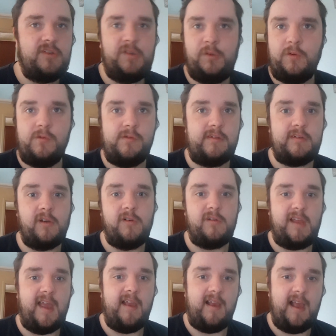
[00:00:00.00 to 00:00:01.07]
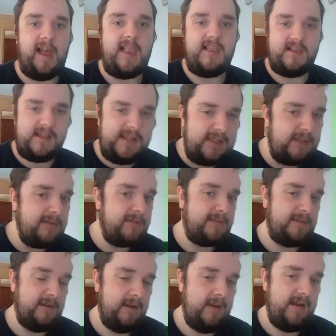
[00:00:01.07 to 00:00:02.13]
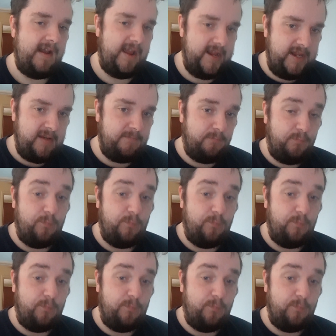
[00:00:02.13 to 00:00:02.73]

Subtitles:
you always go get at least a